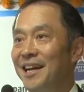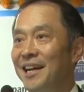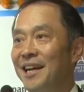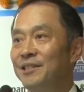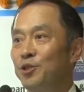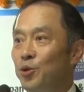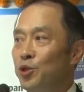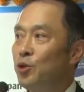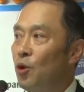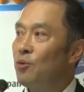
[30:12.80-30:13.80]
And so
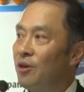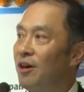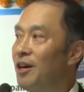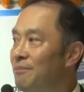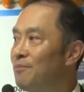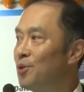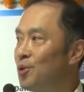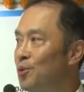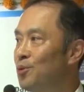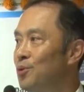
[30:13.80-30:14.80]
you don't come
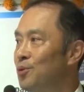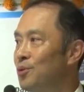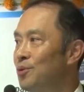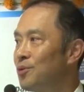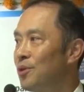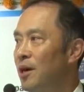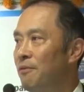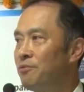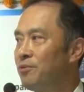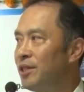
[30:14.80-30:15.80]
to a
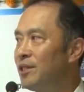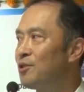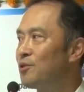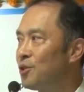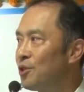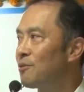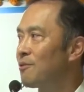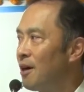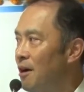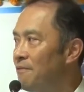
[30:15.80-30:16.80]
real
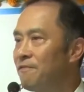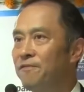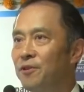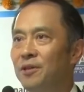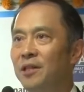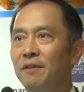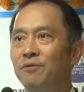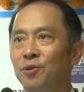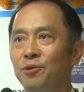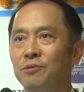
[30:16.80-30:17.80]
good comfort
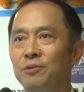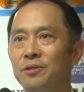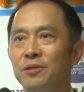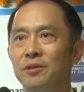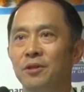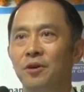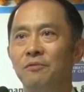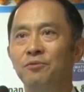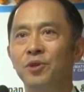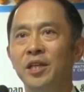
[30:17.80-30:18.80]
level
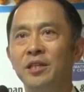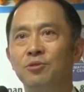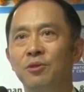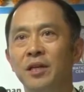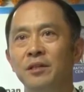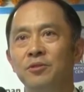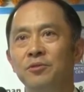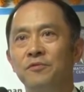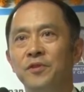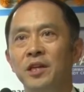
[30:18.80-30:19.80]
of really trying
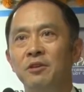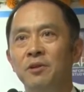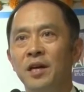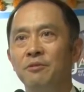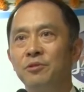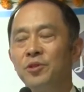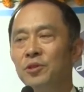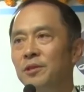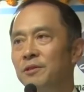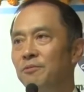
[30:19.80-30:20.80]
to figure out
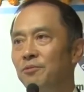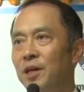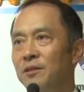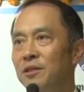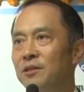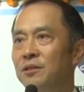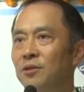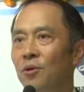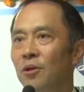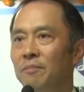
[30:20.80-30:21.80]
what this is
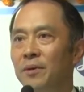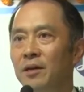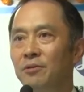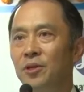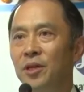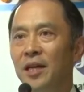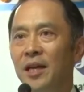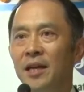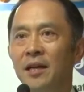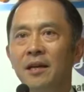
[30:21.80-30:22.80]
all about.
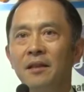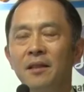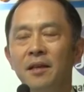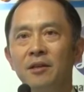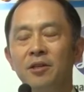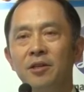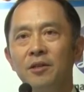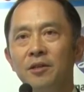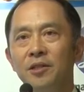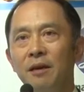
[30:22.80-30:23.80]
And I think
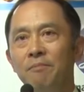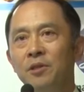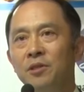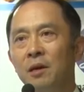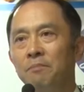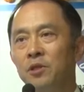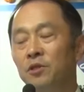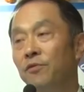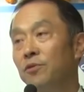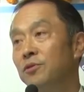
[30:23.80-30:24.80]
Japanese companies
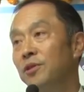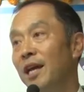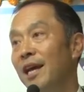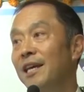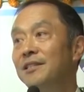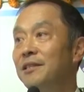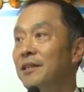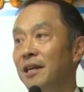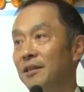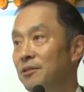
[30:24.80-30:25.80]
firstly
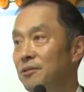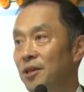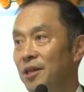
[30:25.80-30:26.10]
hesitate